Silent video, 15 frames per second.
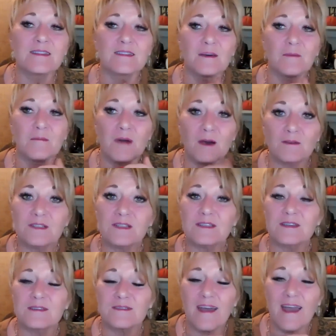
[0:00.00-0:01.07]
the
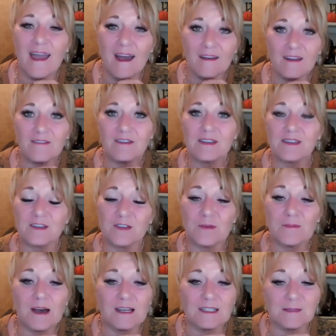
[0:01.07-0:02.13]
most out of it that
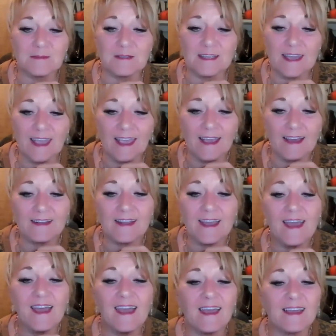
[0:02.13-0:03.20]
you possibly can
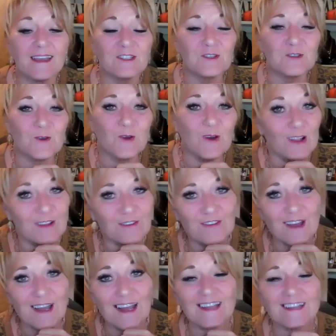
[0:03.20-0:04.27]
and get you
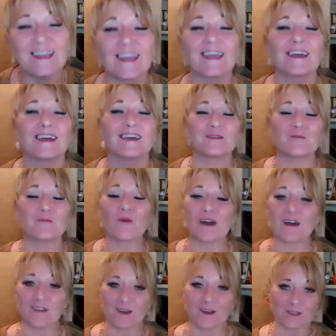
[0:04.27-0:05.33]
qualified and
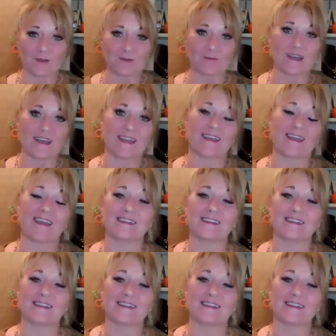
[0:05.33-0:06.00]
well on your way.